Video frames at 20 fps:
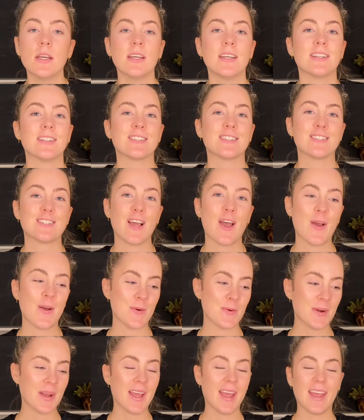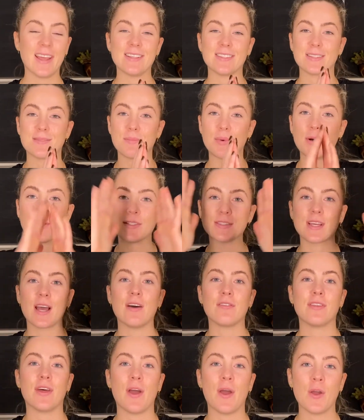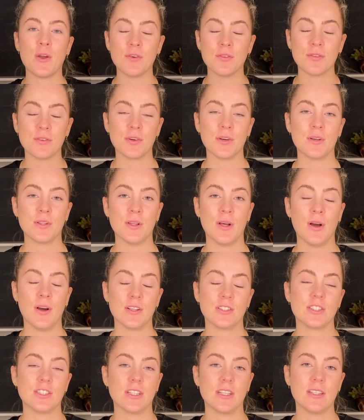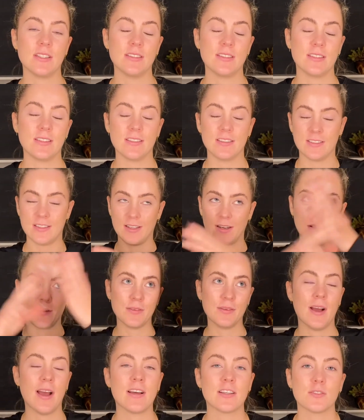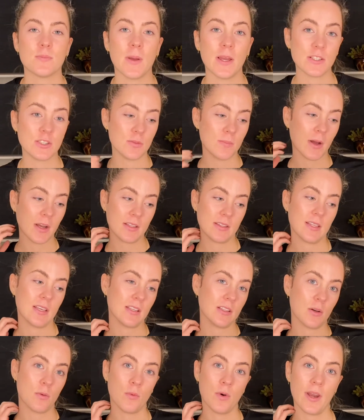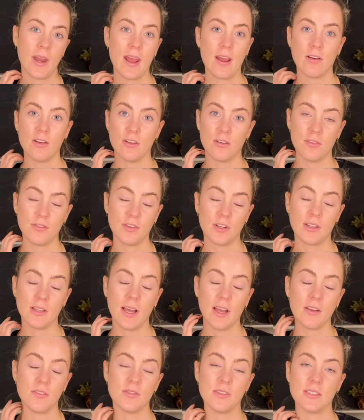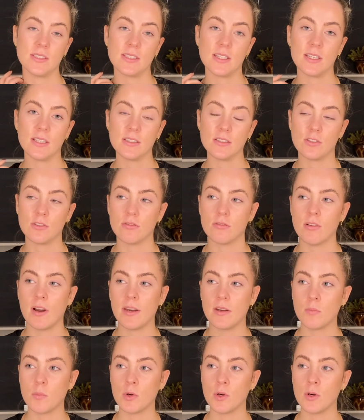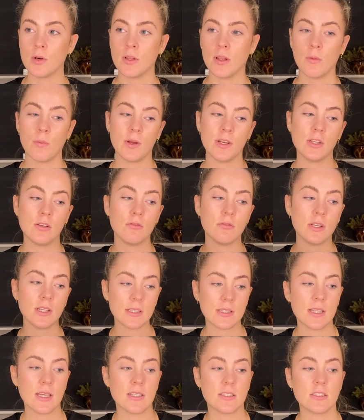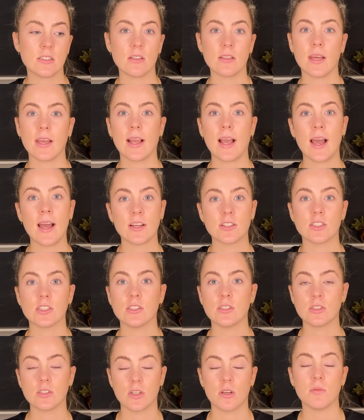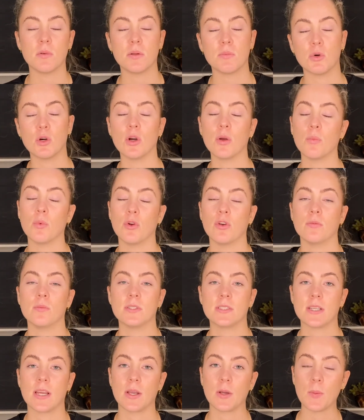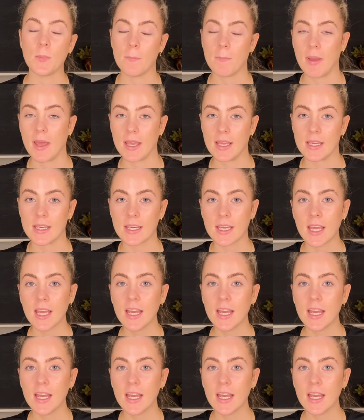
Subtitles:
So it's important to have that overall arching, you know, aspect. You might think that one area of your life is incredible, and when you read this, you're like, actually, there's so many more improvements I could make.